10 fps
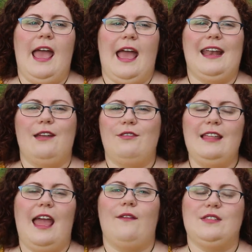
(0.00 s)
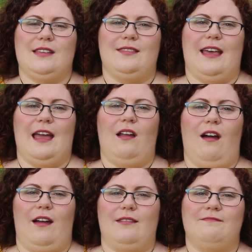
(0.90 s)
and I really haven't done that
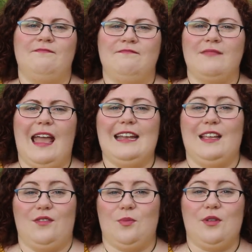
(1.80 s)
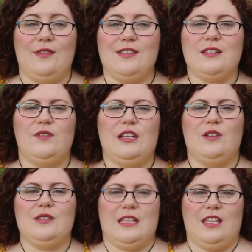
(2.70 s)
on any of the previous
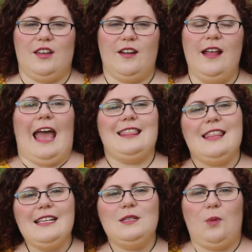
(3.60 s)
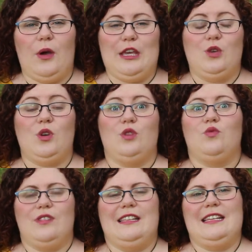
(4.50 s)
videos either. At this point, you can
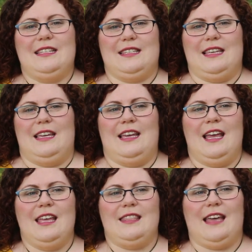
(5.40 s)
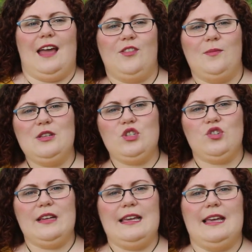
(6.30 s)
really see that the
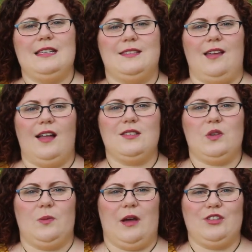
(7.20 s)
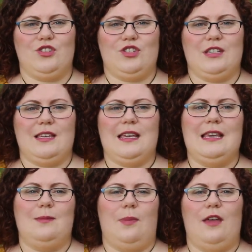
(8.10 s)
mystery is not so much to
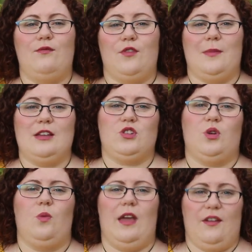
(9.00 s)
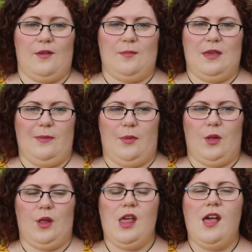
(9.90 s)
keep information away from
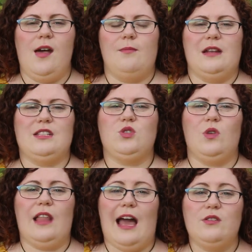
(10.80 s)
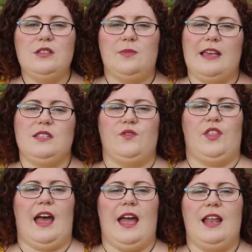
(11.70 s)
people, but it's to allow space for
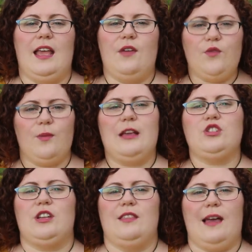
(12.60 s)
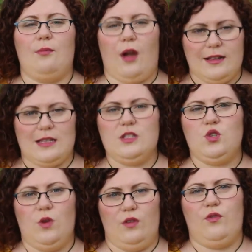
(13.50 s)
that information and that process
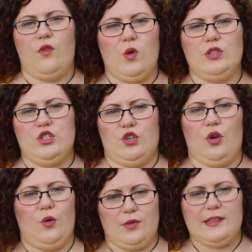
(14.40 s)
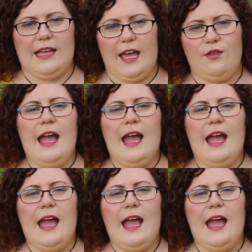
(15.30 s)
to unfold in your own life.